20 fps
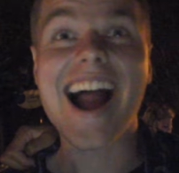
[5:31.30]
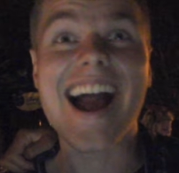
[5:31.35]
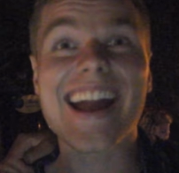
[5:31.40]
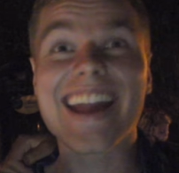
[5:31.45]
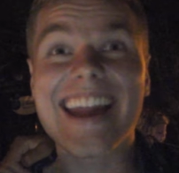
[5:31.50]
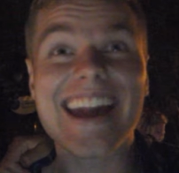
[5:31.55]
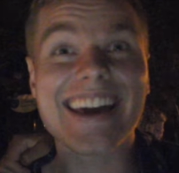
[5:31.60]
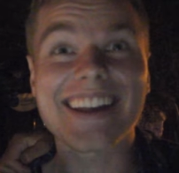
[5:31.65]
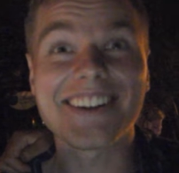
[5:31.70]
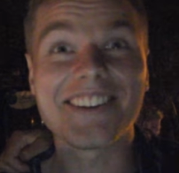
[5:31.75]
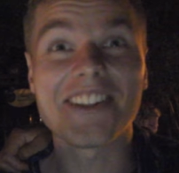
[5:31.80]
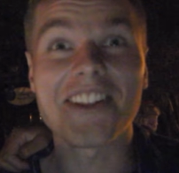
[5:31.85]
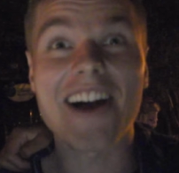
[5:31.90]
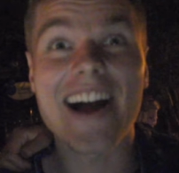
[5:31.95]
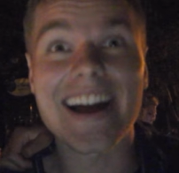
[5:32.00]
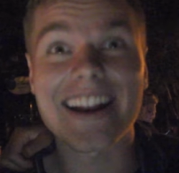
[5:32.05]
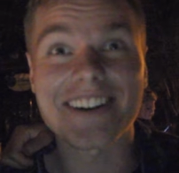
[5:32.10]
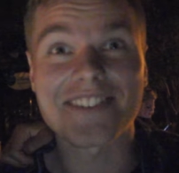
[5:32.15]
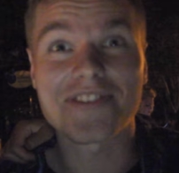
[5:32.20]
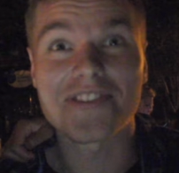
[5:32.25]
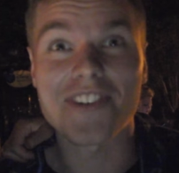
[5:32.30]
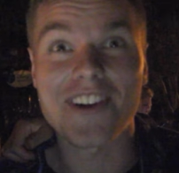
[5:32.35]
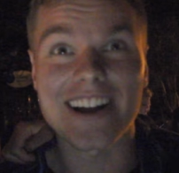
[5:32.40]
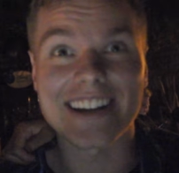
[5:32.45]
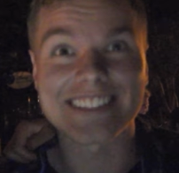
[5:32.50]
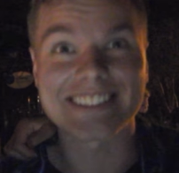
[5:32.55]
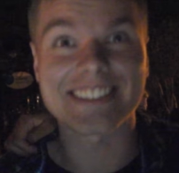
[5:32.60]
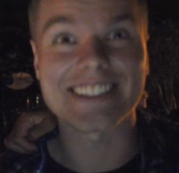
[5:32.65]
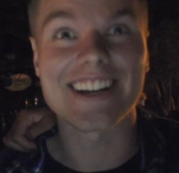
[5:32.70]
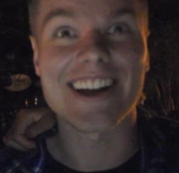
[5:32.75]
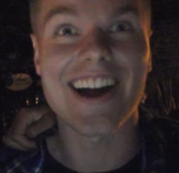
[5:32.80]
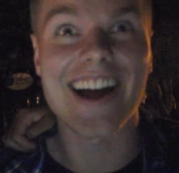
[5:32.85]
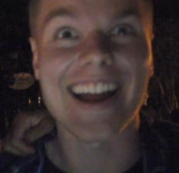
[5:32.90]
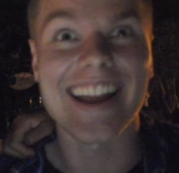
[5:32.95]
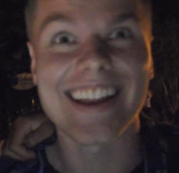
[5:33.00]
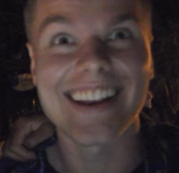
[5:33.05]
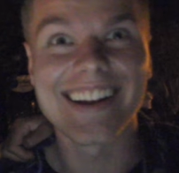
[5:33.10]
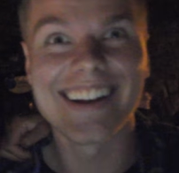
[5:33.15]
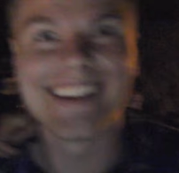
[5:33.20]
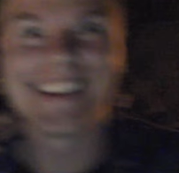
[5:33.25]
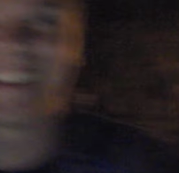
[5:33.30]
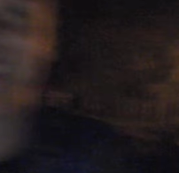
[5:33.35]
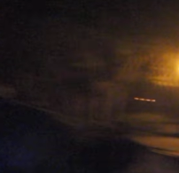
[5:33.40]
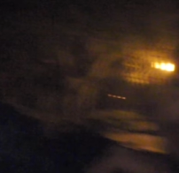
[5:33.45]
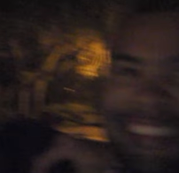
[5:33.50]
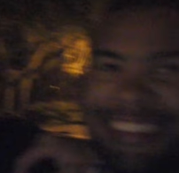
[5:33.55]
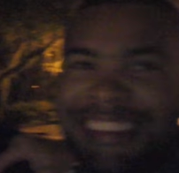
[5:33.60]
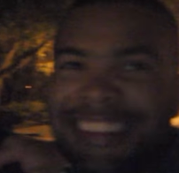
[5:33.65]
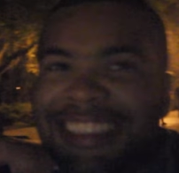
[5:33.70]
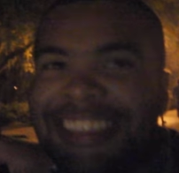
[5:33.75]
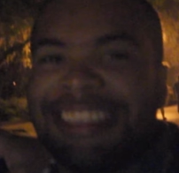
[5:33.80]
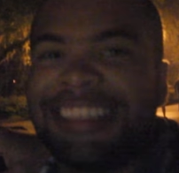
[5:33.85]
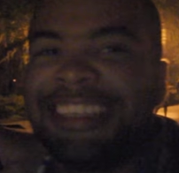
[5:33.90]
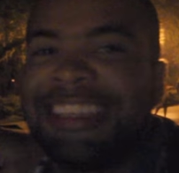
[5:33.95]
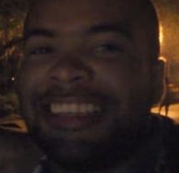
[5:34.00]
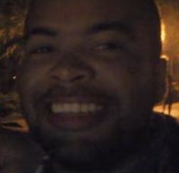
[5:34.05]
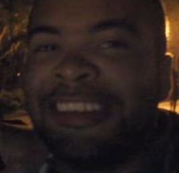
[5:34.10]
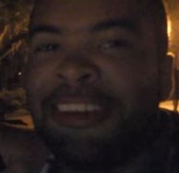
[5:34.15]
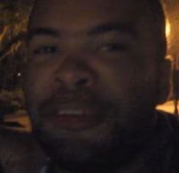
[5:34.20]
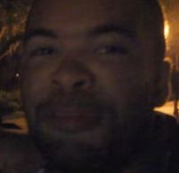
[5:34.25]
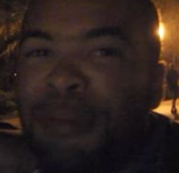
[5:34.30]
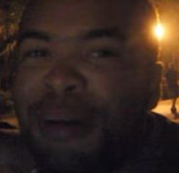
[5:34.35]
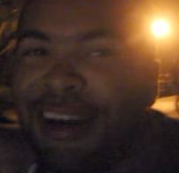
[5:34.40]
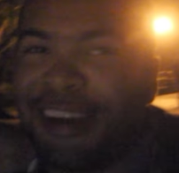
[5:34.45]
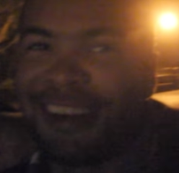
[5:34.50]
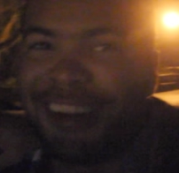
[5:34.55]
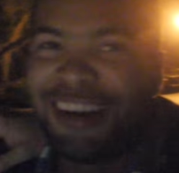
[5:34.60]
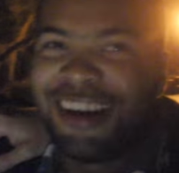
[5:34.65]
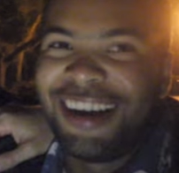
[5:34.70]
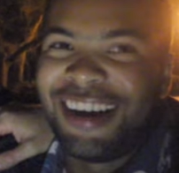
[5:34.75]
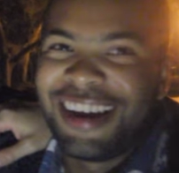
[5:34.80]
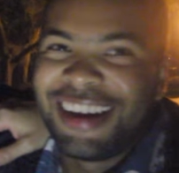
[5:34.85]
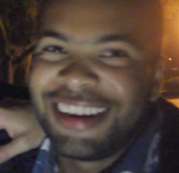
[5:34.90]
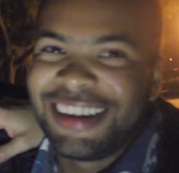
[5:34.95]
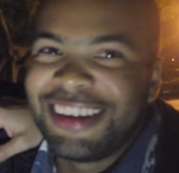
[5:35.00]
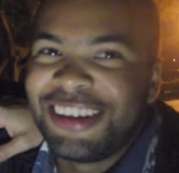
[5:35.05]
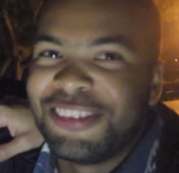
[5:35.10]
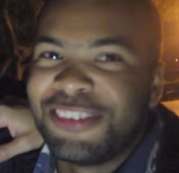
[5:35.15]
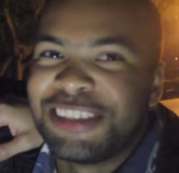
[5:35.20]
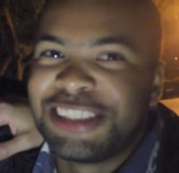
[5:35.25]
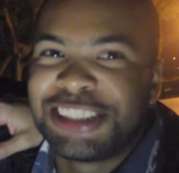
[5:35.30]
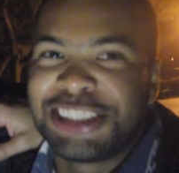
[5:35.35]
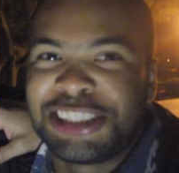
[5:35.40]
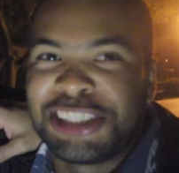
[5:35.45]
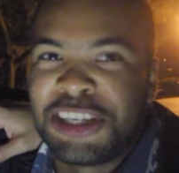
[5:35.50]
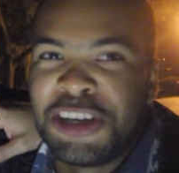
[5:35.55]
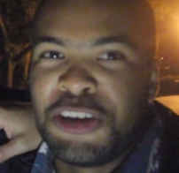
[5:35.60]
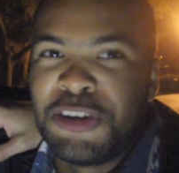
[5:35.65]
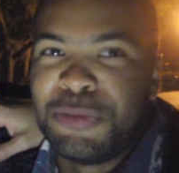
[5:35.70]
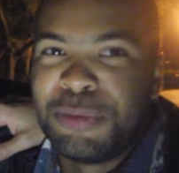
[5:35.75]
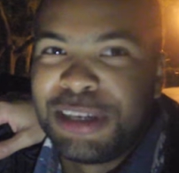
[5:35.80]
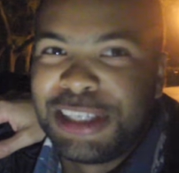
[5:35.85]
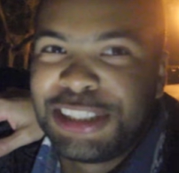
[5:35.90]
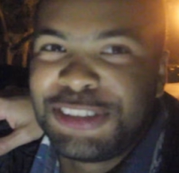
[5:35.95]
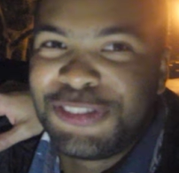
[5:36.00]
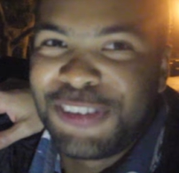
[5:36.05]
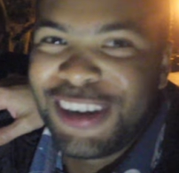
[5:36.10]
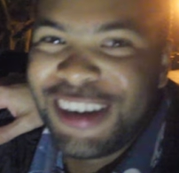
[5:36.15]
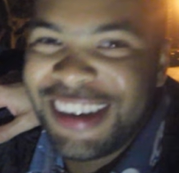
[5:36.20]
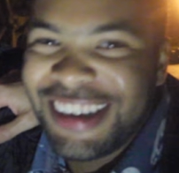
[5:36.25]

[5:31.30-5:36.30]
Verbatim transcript: I had a lot of fun tonight. Dominic! Oh my god, it was so much fun.